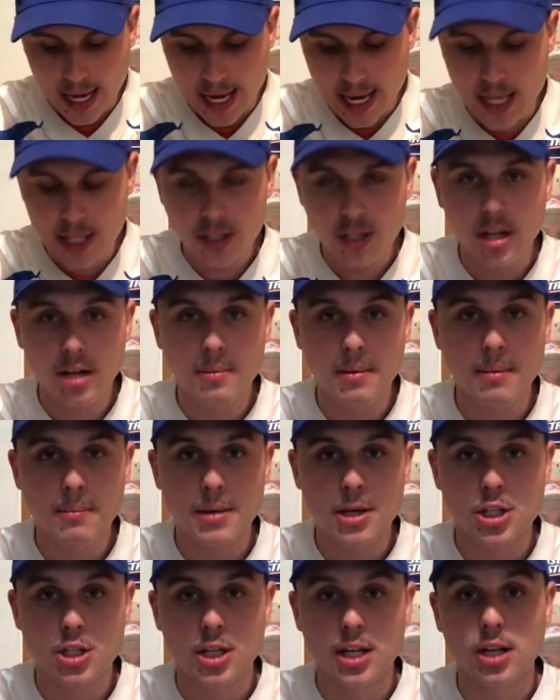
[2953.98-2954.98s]
is going to be
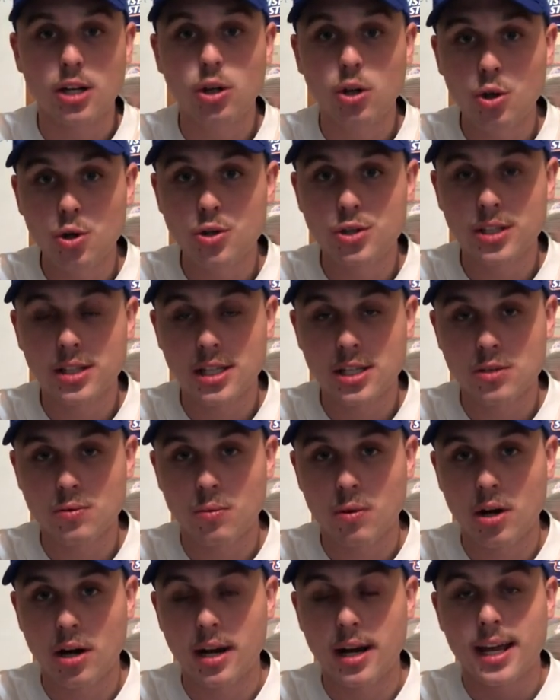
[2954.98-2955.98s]
Michigan, losing this
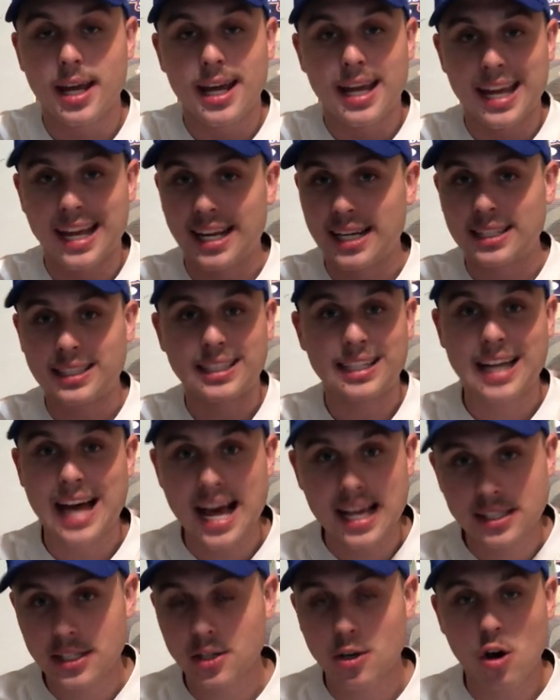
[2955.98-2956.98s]
one in
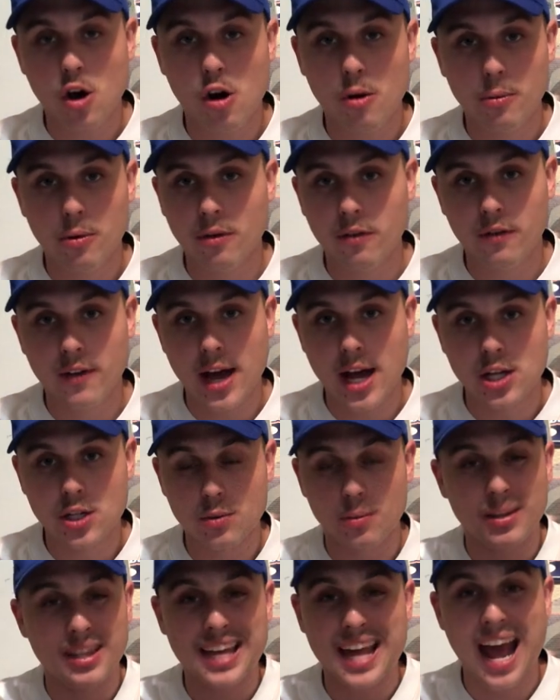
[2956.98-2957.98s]
classic Harbaugh
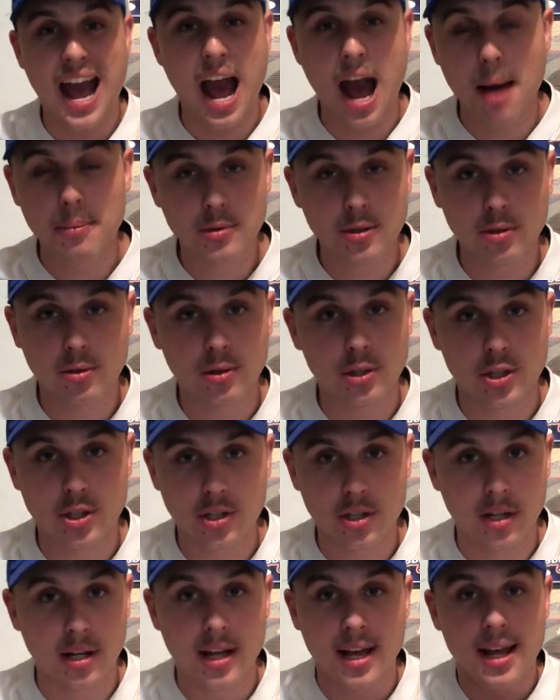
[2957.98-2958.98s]
fashion when they absolutely
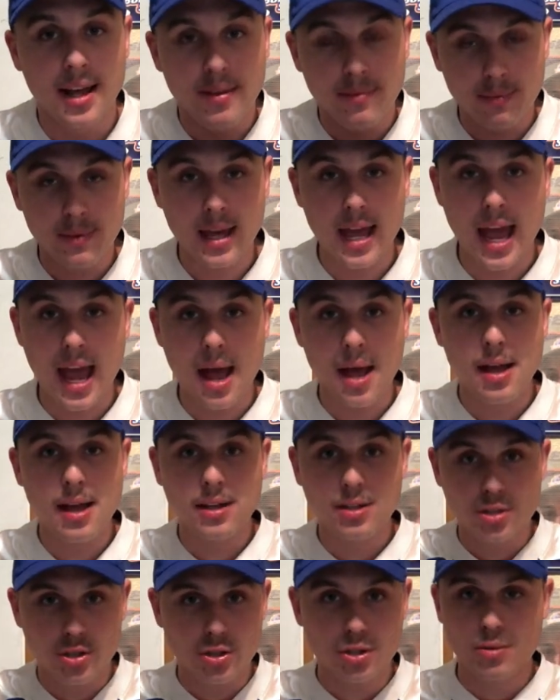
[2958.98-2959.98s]
should.
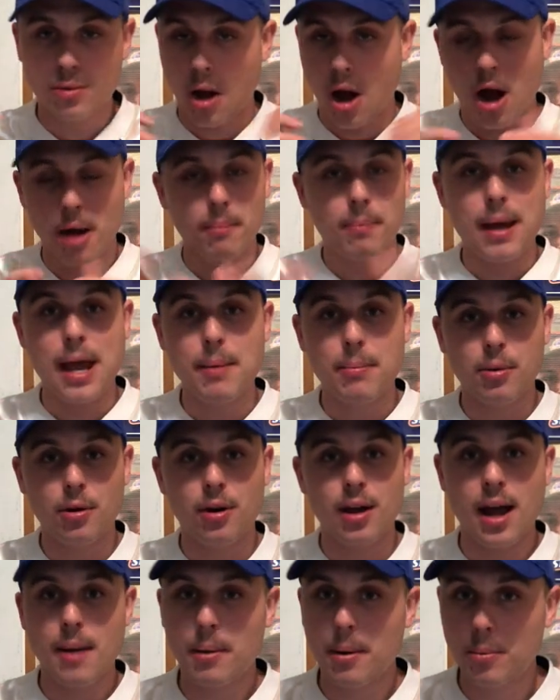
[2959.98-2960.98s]
On
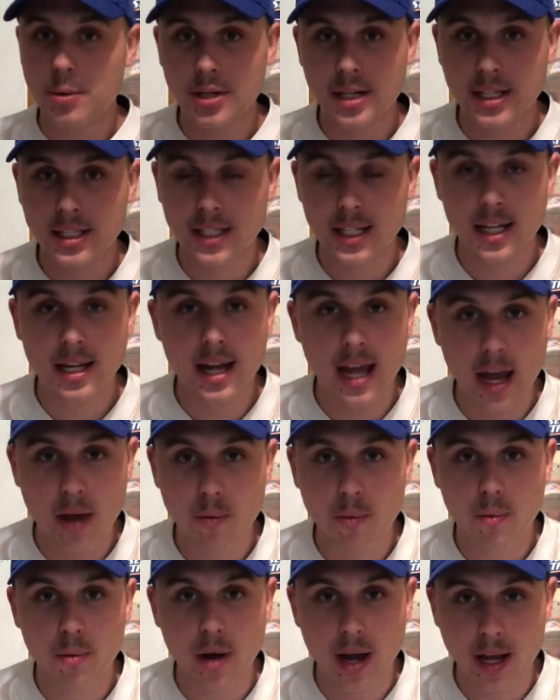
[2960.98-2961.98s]
paper, am I predicting
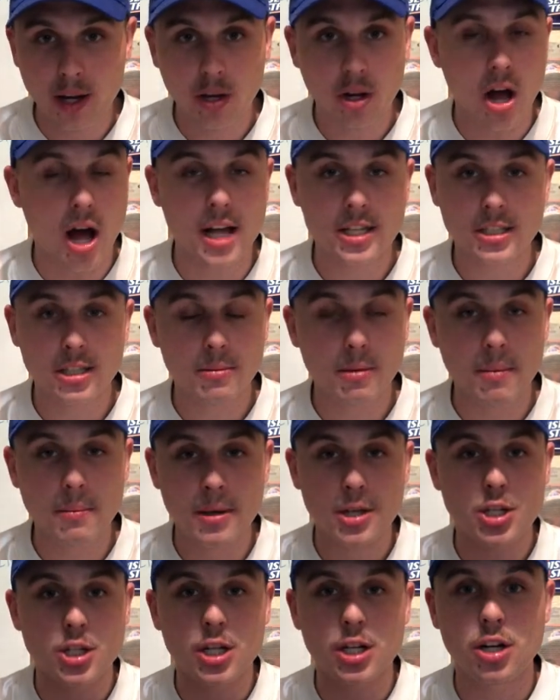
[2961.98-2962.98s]
a loss here by
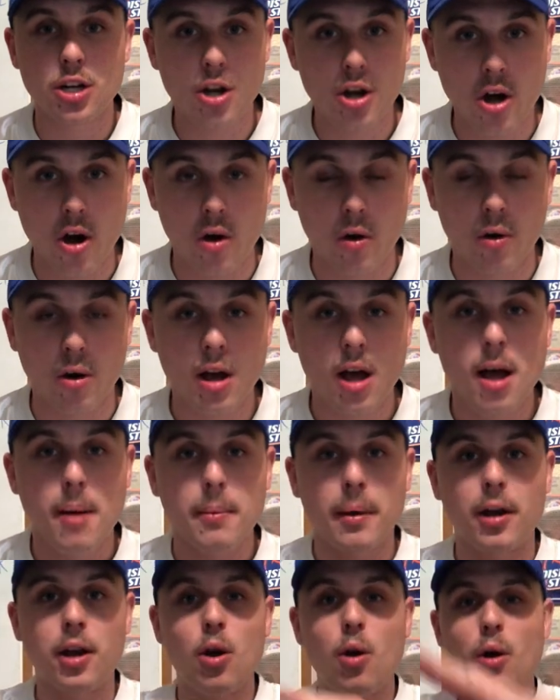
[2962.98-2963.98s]
Michigan? No.
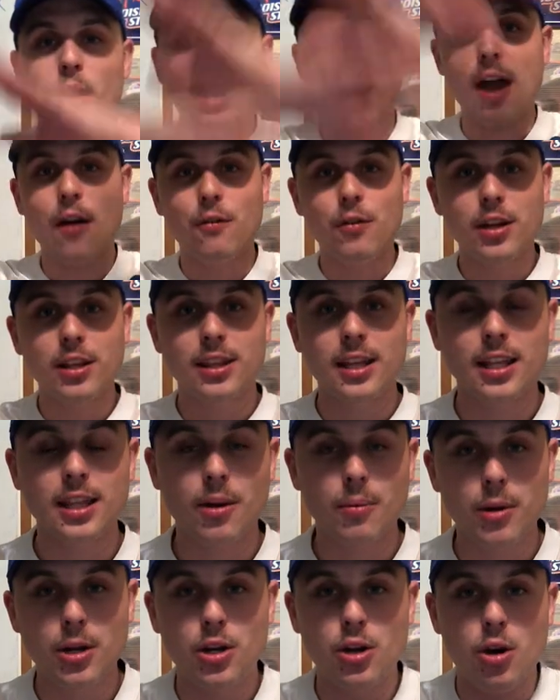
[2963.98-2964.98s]
But knowing everything
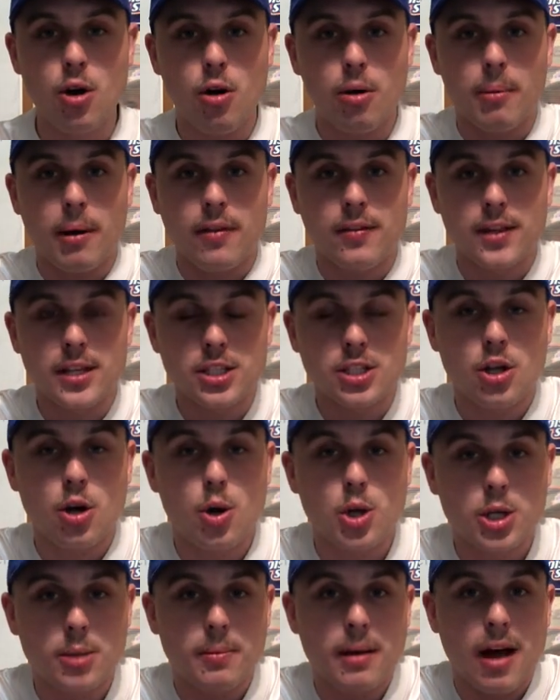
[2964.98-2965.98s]
that we know about this
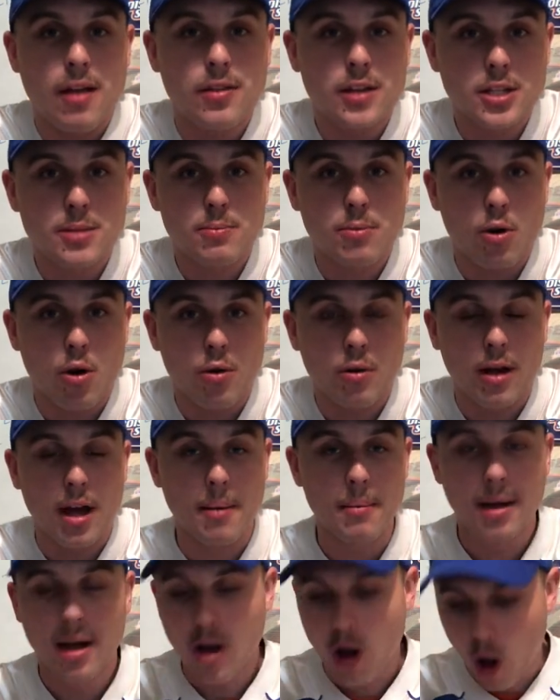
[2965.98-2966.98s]
coach, about this
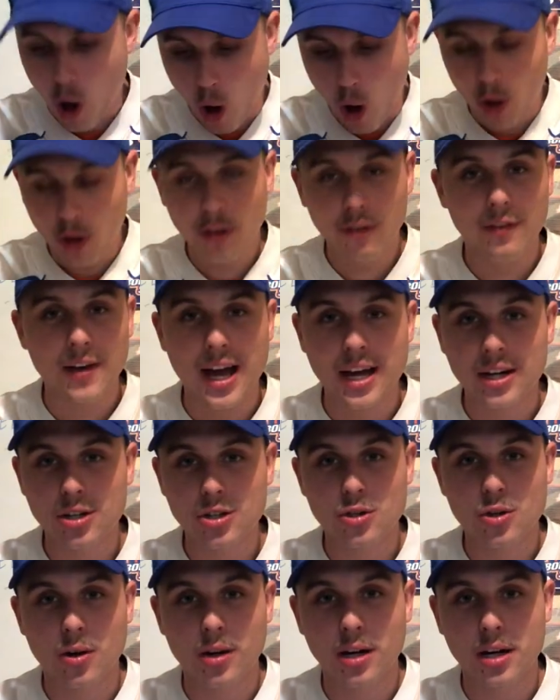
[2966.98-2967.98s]
program, all the
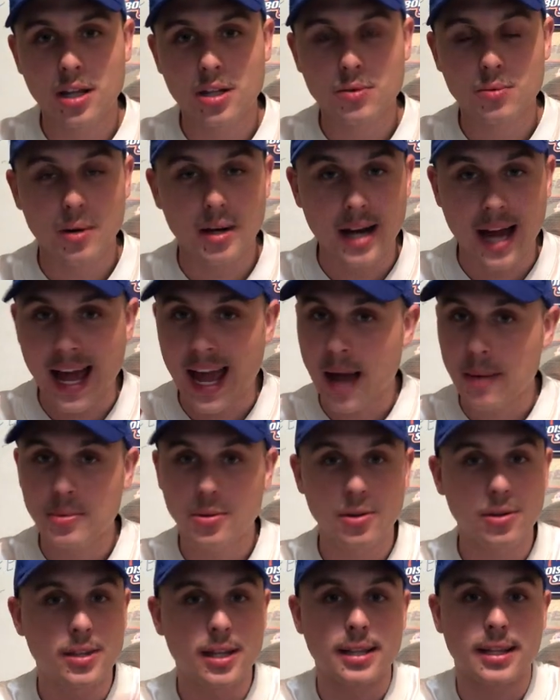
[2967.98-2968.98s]
factors going into this one, I
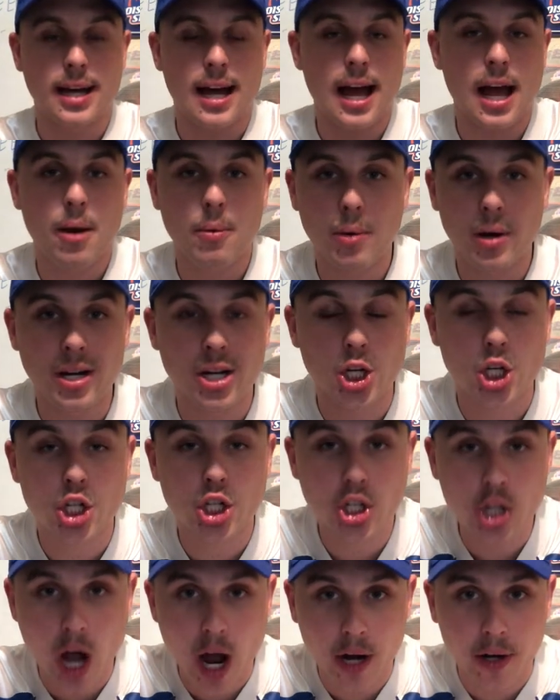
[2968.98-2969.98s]
absolutely think that Iowa, in a
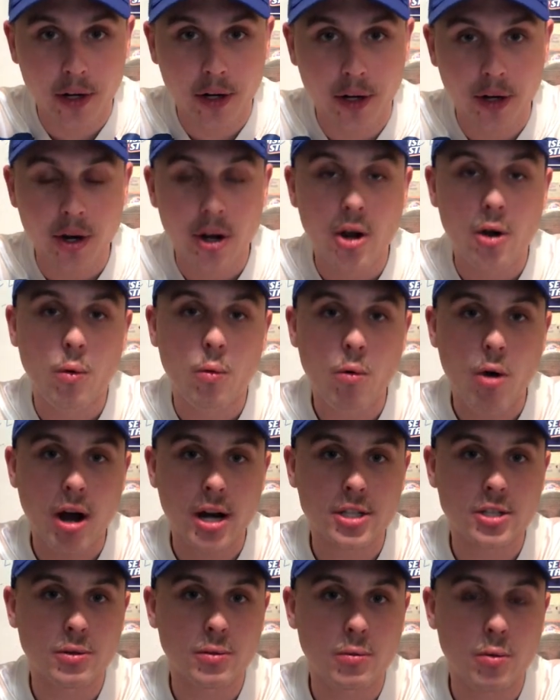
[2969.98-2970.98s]
shocker,
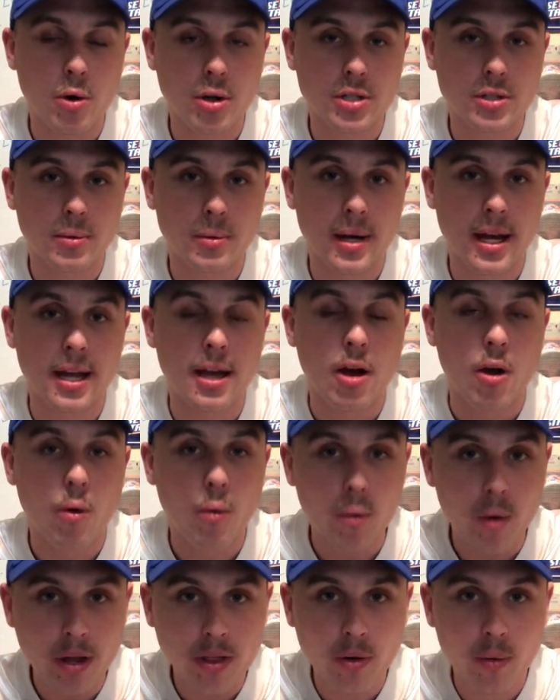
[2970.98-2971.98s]
walks away
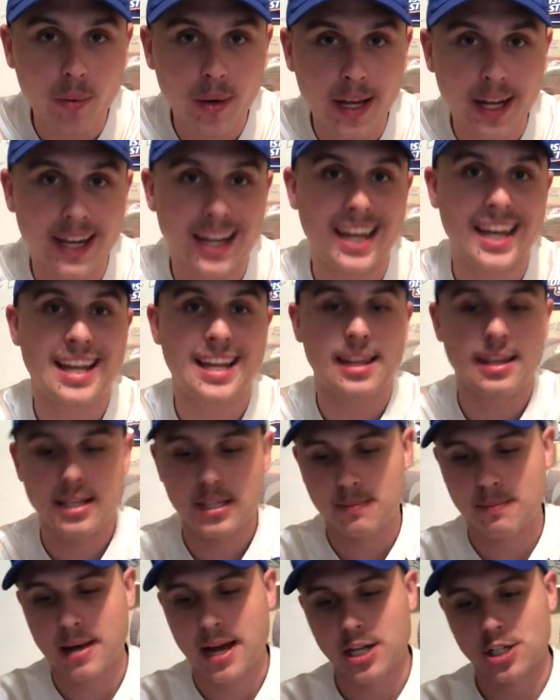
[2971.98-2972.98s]
with a win in
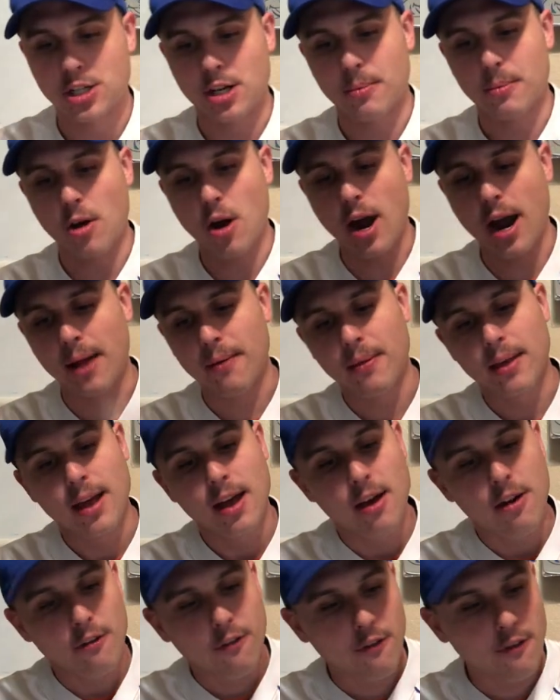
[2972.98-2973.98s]
this matchup. All right,
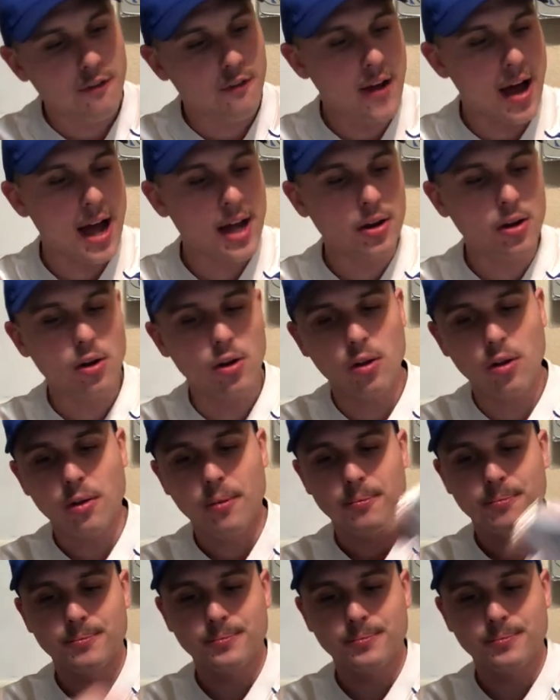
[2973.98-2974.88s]
final